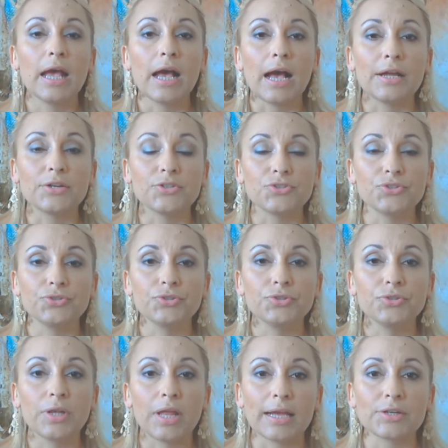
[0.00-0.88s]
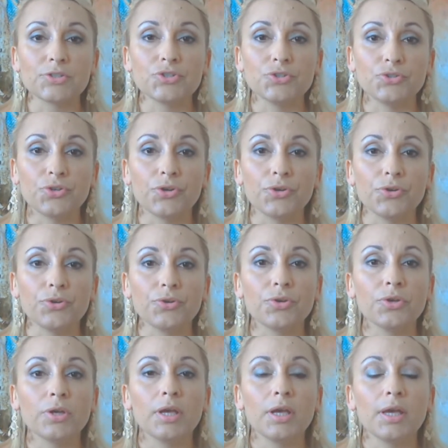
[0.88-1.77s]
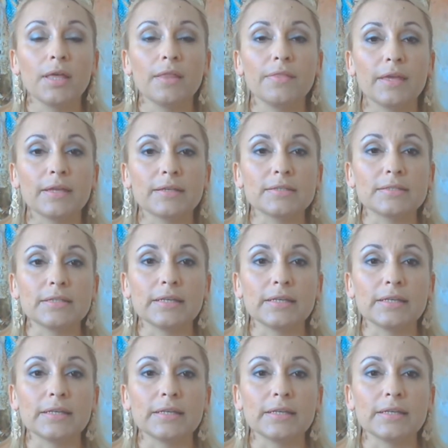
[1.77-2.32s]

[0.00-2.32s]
I do like to know that